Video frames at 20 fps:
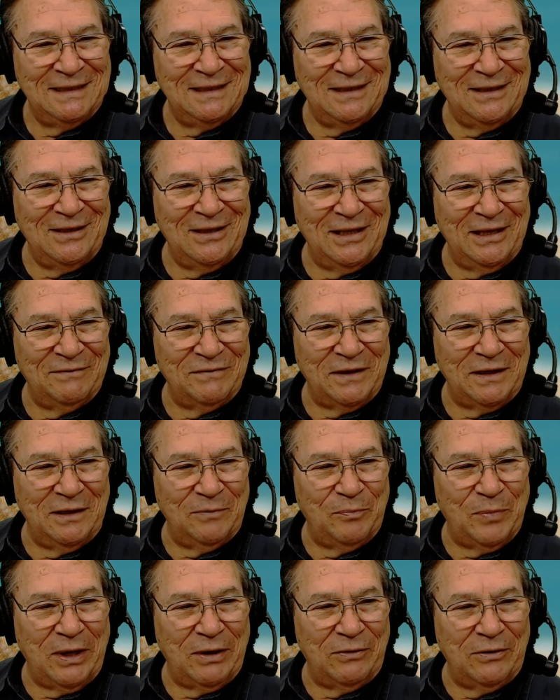I'll have to
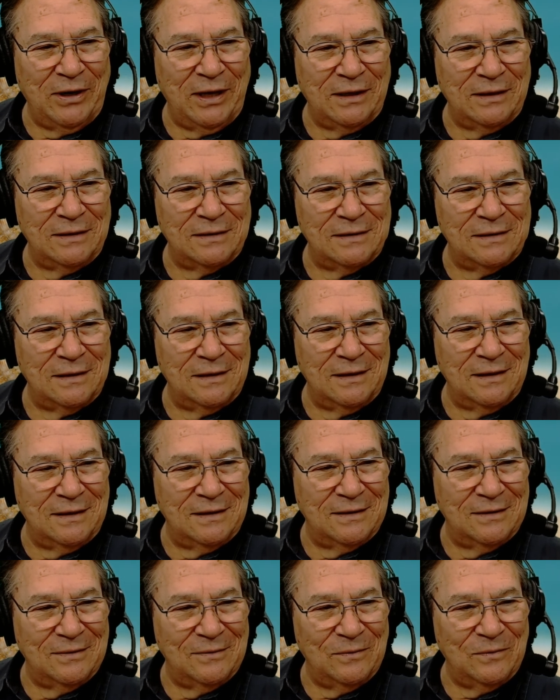get better at it uh,
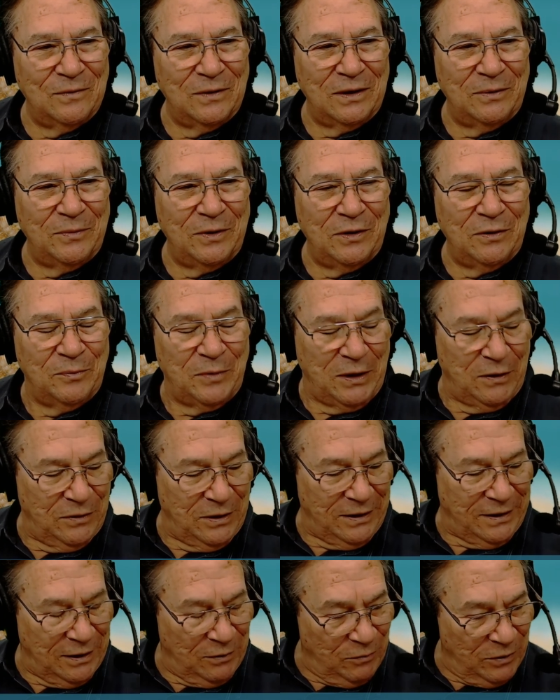when I'm here on my own.
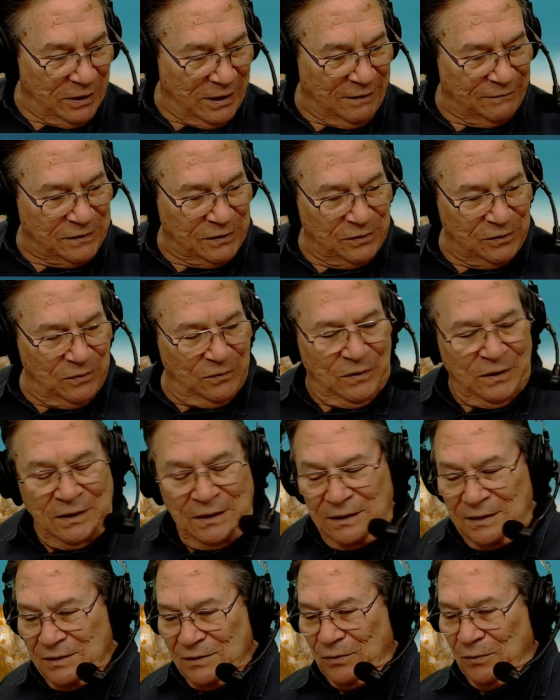I think what I'll have to do.
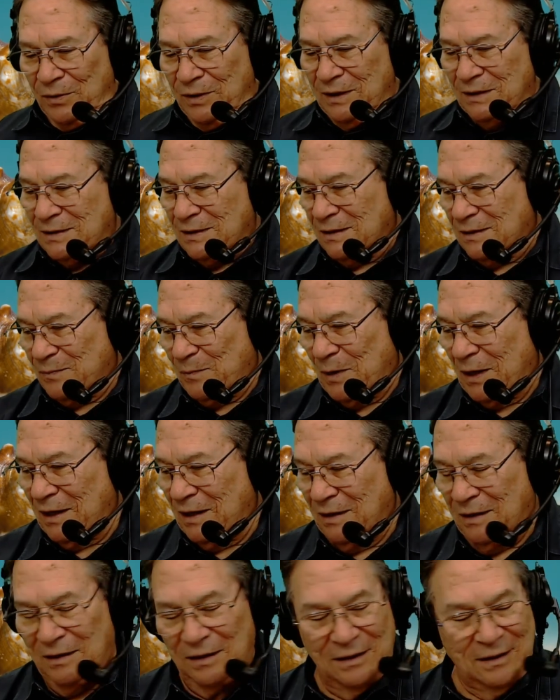So this is
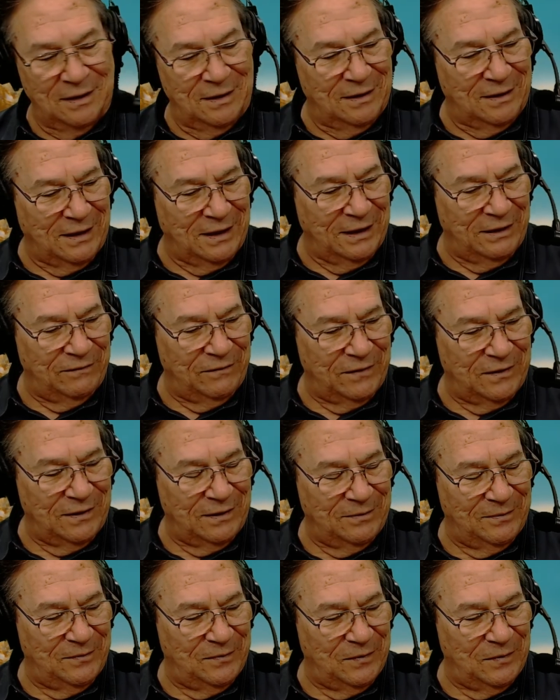my. I have
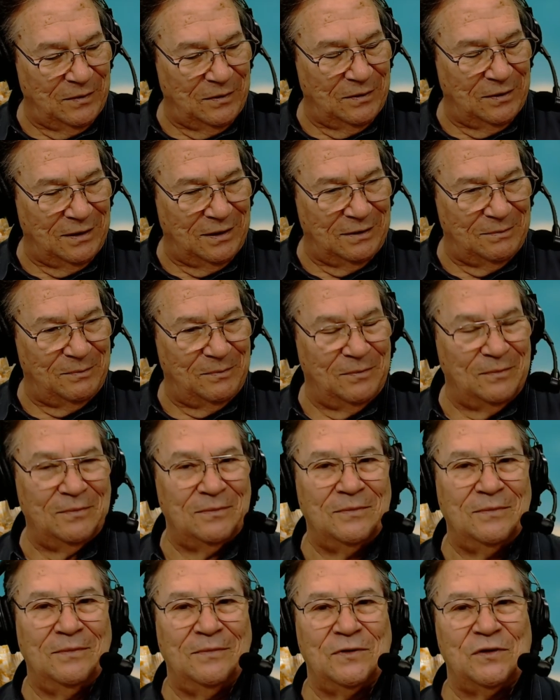a the
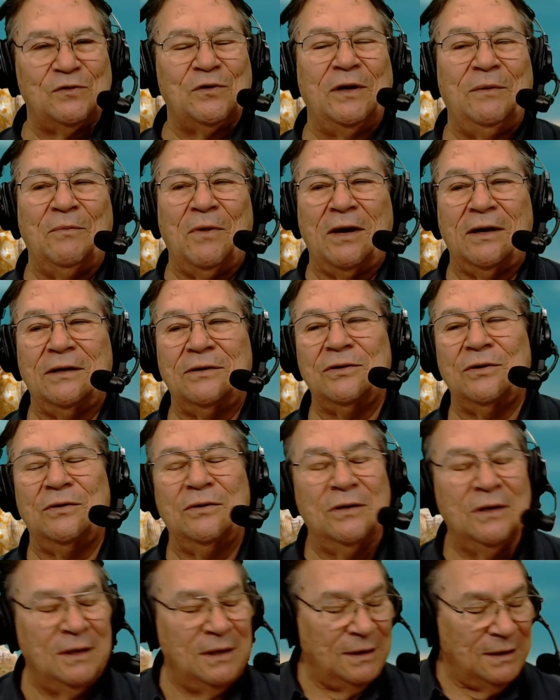stream
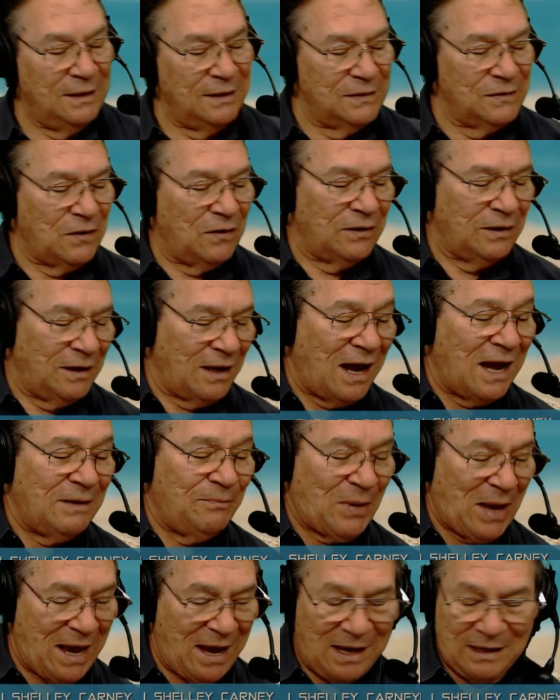monitor is on an
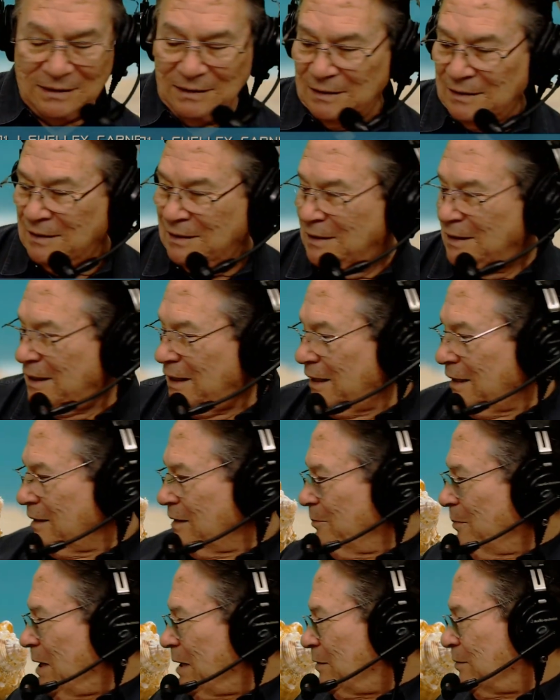iPad, and
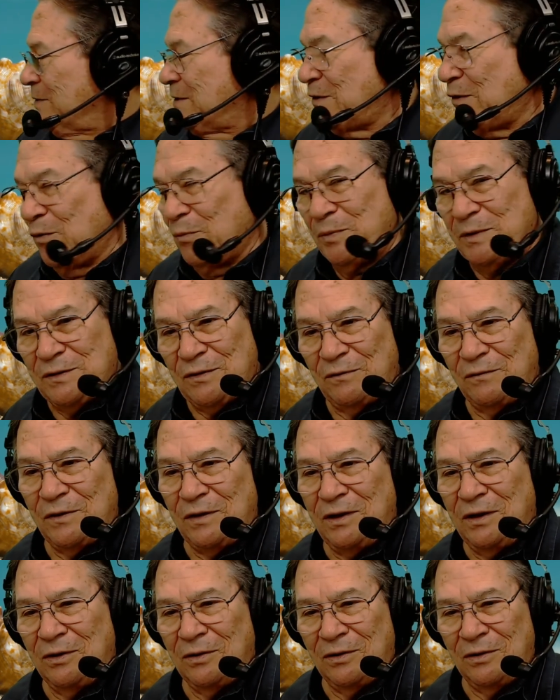the microscope is over
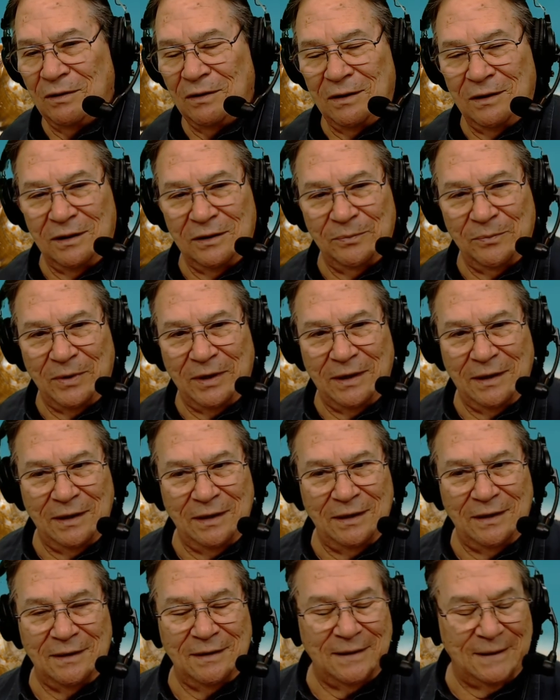here on
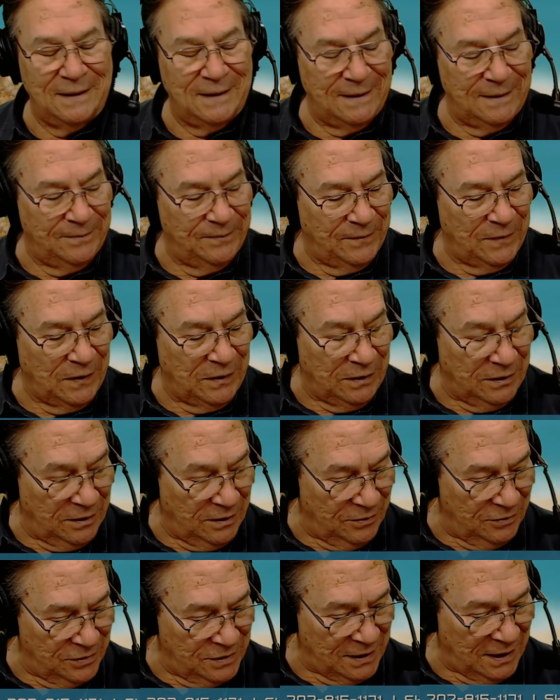my uh, on
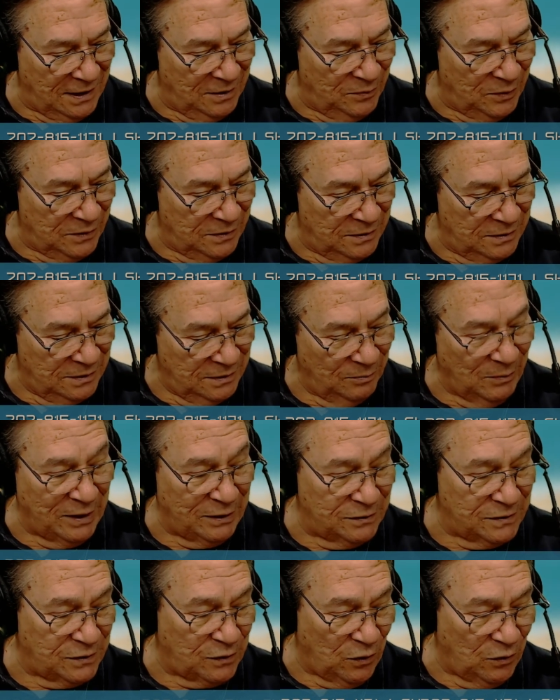another table.
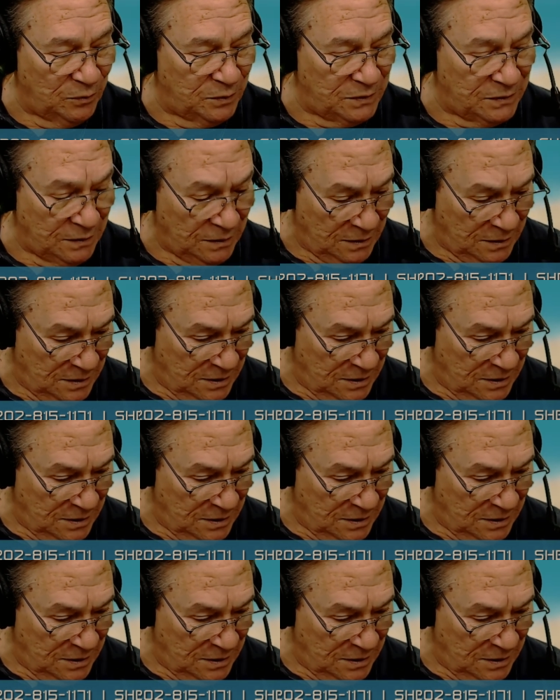Microscopes.